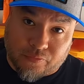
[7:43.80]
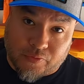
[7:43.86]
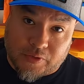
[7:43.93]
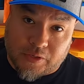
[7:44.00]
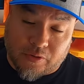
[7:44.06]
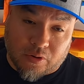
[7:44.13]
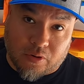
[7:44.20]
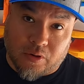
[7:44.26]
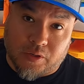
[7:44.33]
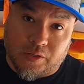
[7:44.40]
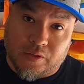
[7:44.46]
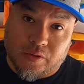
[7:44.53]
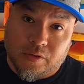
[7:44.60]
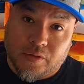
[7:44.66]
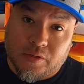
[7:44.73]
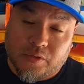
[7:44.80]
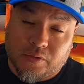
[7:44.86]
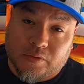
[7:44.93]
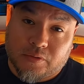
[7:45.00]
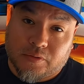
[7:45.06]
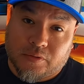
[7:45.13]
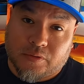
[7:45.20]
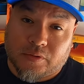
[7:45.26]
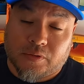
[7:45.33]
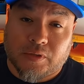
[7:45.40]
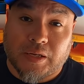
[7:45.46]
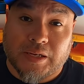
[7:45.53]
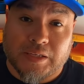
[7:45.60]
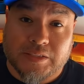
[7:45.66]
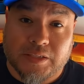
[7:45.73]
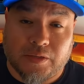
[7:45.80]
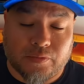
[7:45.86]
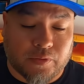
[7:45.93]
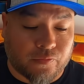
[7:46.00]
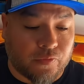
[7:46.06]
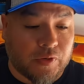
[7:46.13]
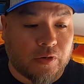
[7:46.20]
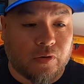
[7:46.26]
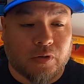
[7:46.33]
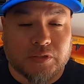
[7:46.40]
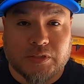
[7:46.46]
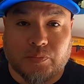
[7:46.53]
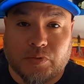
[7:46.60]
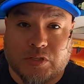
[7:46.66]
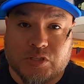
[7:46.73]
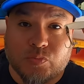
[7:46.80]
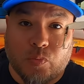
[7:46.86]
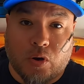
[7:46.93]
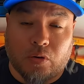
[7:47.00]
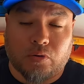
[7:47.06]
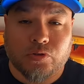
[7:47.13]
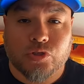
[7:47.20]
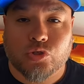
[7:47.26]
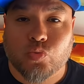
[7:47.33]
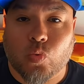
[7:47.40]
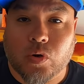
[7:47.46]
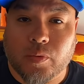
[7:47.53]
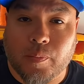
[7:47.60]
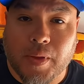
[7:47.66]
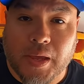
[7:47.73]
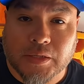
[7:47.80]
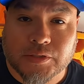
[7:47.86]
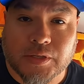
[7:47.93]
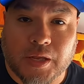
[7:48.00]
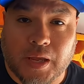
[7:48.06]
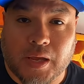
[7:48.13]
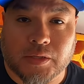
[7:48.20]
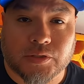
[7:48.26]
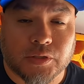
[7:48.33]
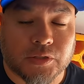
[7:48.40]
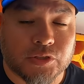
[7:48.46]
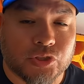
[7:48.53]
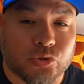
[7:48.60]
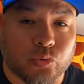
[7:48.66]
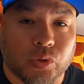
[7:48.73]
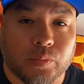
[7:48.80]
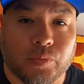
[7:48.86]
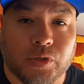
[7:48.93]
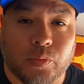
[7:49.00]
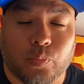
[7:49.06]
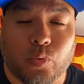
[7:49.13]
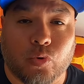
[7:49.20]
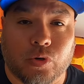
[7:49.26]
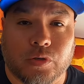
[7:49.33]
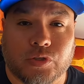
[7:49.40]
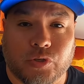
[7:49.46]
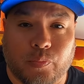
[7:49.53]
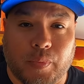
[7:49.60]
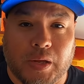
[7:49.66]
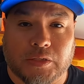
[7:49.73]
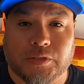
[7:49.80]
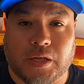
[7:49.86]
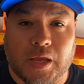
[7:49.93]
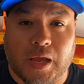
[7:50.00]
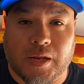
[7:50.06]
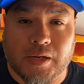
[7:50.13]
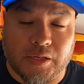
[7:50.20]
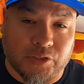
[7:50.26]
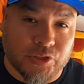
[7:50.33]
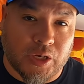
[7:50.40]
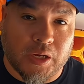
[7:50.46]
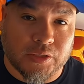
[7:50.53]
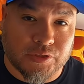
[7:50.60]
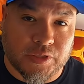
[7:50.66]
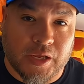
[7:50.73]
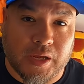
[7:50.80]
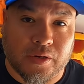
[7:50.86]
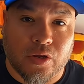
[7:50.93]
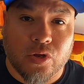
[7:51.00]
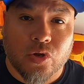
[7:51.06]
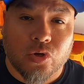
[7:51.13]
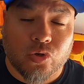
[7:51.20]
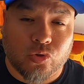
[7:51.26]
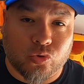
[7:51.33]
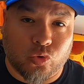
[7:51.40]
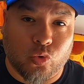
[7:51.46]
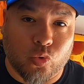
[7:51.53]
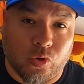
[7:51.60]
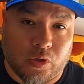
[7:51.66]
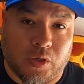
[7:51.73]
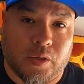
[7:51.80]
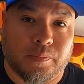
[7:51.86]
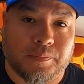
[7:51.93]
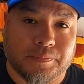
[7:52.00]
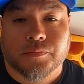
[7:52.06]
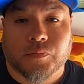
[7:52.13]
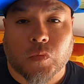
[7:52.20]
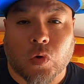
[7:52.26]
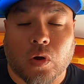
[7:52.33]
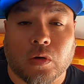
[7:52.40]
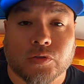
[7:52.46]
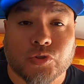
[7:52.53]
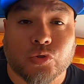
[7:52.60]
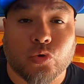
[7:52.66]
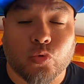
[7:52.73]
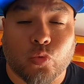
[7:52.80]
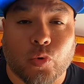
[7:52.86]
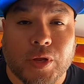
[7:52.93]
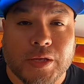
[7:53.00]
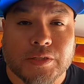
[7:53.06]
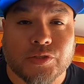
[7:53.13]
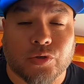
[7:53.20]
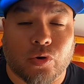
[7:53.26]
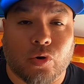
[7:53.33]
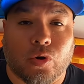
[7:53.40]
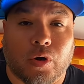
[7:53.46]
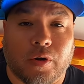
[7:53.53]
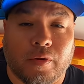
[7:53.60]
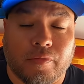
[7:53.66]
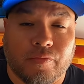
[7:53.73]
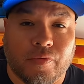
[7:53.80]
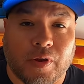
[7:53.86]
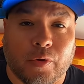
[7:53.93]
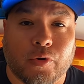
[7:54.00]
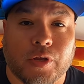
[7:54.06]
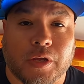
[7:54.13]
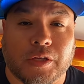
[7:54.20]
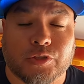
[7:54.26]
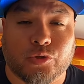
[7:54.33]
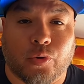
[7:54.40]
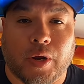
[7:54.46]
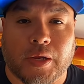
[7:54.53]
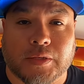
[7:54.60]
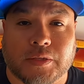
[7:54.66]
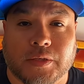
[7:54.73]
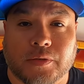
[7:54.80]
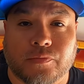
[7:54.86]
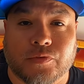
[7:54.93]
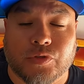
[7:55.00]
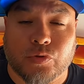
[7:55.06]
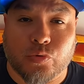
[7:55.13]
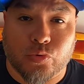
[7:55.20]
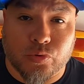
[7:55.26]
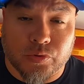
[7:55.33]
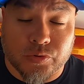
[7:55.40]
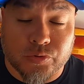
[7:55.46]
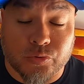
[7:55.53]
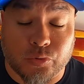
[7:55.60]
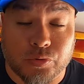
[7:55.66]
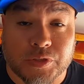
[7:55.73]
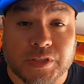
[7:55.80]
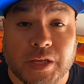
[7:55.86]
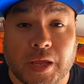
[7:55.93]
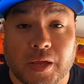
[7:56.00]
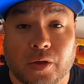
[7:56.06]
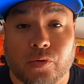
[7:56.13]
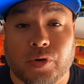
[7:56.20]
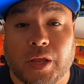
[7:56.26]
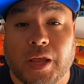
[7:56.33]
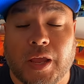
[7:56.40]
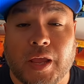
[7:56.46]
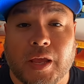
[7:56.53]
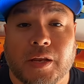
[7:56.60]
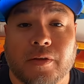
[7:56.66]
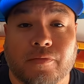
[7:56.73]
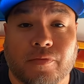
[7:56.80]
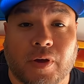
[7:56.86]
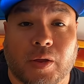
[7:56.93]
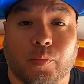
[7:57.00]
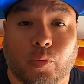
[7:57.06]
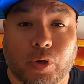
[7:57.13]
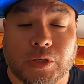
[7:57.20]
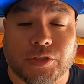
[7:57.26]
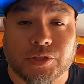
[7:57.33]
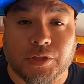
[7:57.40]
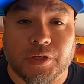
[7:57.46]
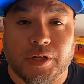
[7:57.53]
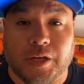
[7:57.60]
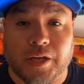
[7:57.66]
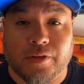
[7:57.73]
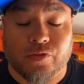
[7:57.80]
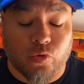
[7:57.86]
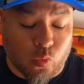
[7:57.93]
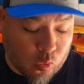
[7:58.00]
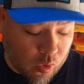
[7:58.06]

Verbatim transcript: they're feeding on, like I said, if they're feeding on something smaller, you just want to match the hatch. It is extremely important to match the hatch and change that lure up. Also, reds are very attractive to, through sound and vibration in